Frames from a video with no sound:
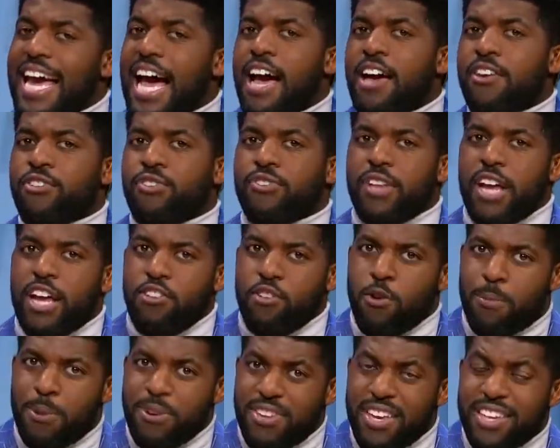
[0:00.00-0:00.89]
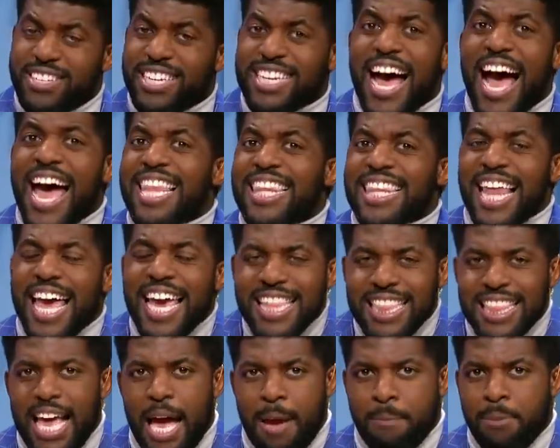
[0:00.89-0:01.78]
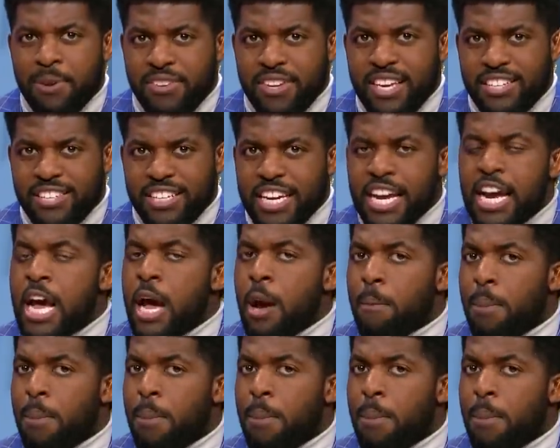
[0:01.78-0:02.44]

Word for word: I understand your position. I like that position.